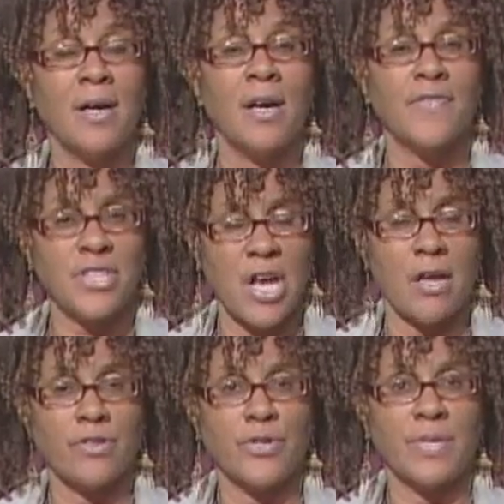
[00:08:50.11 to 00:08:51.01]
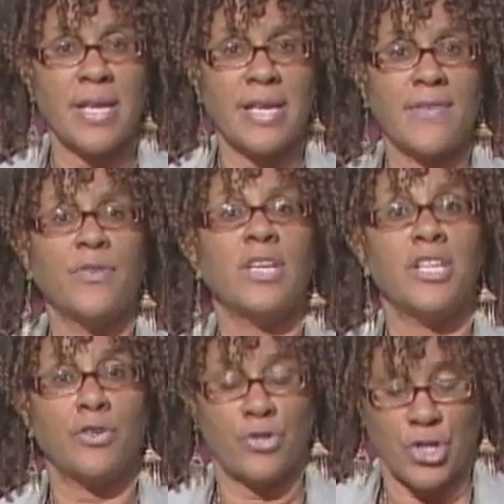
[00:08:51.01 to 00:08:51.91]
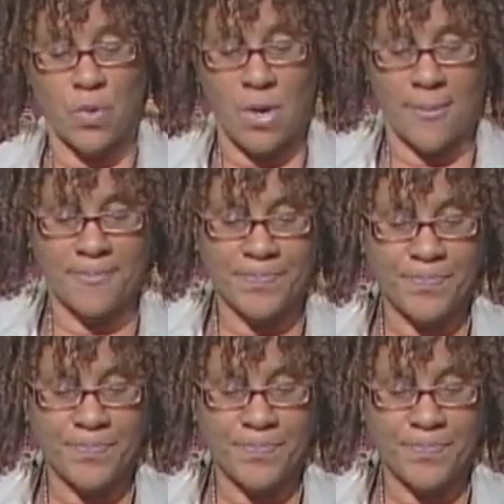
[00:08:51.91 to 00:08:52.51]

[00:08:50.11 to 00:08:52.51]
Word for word: of the scholarship that I gave you and it'll show up.